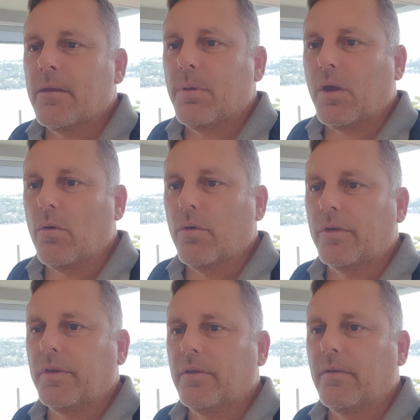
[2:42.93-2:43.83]

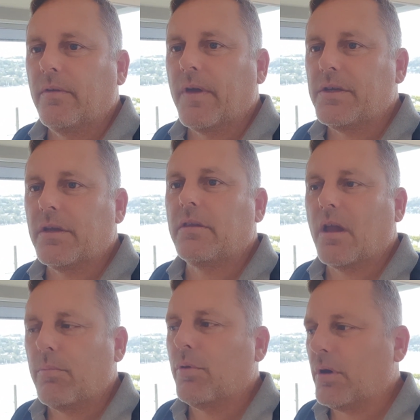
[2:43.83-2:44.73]
because they just
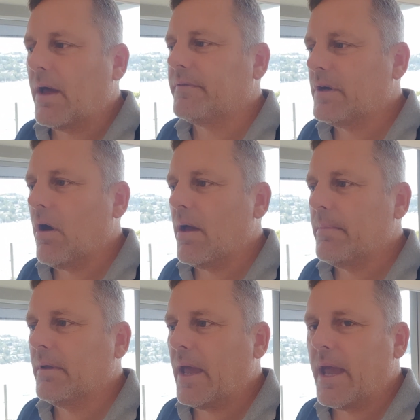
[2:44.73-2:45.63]
don't put enough
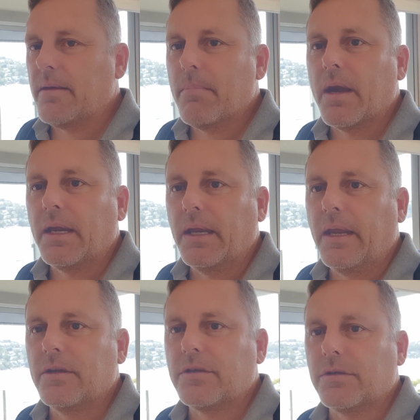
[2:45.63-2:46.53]
time and money
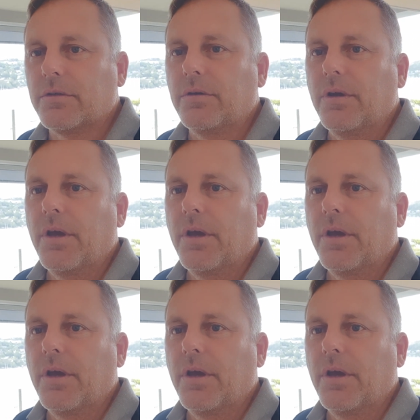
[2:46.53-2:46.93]
into